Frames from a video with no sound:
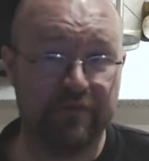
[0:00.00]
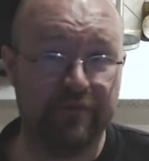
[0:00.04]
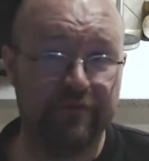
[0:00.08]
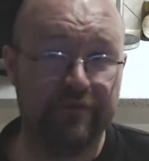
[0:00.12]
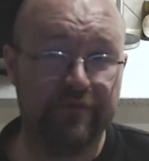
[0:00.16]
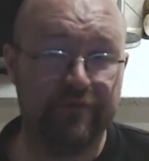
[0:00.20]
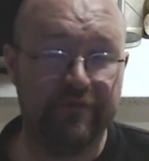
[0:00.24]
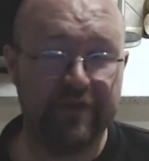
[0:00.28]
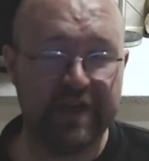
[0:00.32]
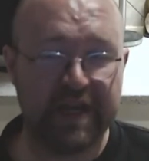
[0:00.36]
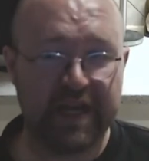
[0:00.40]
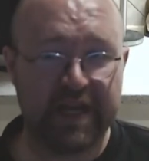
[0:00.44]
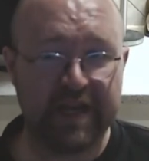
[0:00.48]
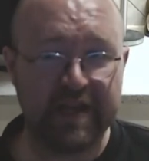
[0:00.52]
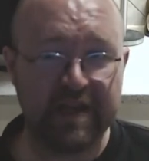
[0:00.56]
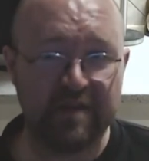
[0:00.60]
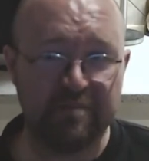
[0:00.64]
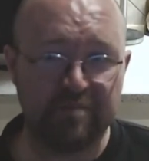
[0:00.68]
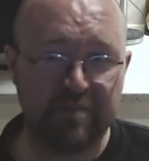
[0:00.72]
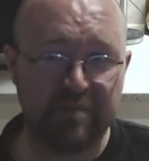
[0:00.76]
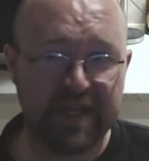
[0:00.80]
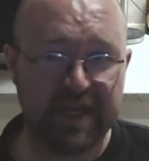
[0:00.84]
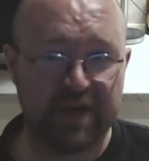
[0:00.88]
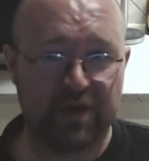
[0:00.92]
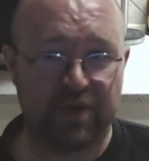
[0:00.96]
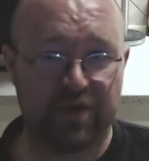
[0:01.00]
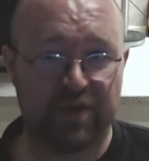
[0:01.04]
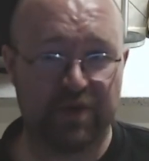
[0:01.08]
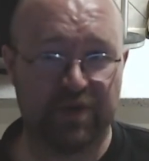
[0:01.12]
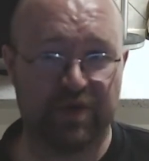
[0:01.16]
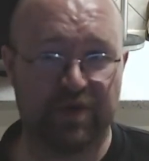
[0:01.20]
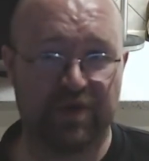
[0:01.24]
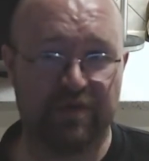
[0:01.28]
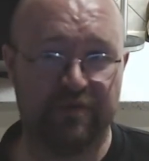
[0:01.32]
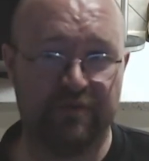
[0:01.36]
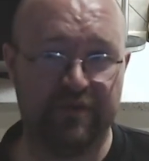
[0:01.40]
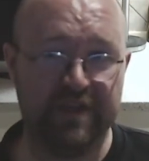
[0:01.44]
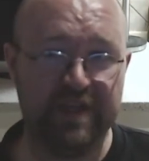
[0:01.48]
Vienna beer
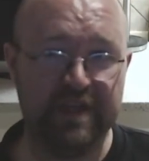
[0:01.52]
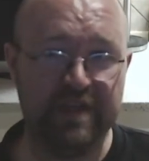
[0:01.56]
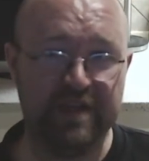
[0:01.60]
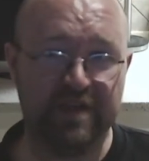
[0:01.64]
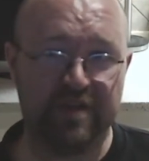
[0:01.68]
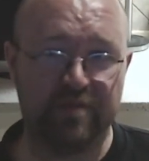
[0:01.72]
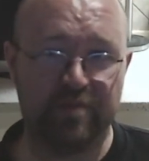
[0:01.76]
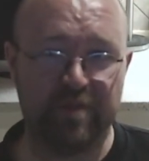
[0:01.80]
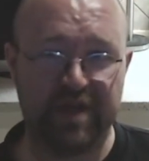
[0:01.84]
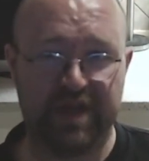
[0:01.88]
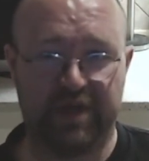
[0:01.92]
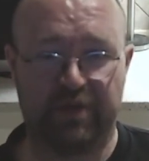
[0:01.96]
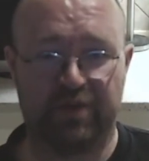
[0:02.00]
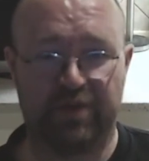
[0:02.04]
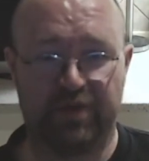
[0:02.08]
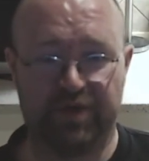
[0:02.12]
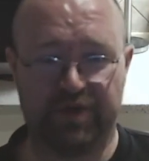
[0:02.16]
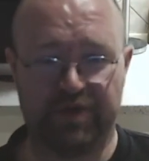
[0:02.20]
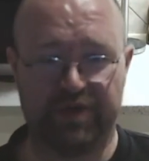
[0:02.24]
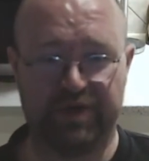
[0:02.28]
or Wiener beer.